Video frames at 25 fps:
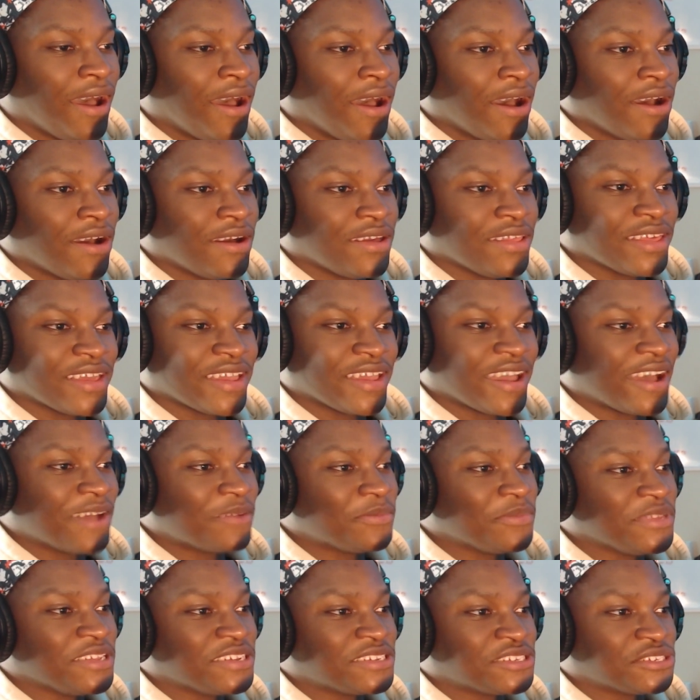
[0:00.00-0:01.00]
Oh, they got
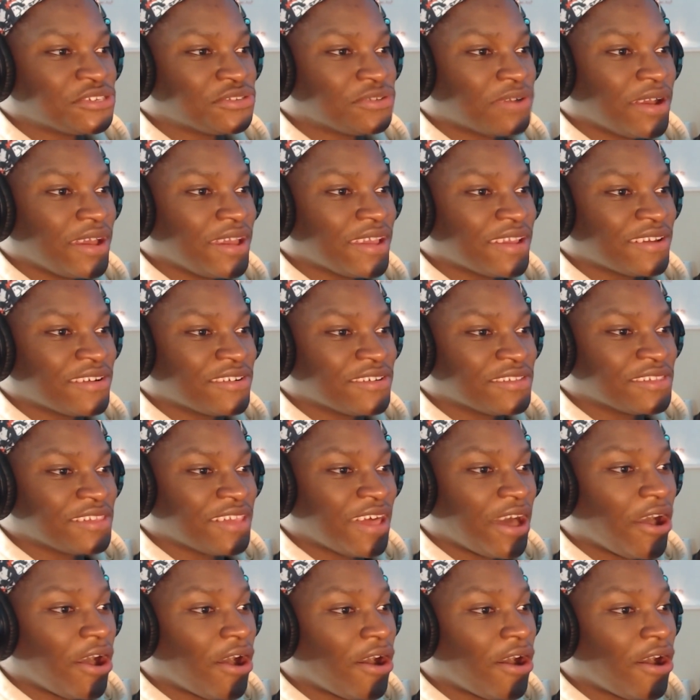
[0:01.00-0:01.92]
me too. I ain't gonna lie.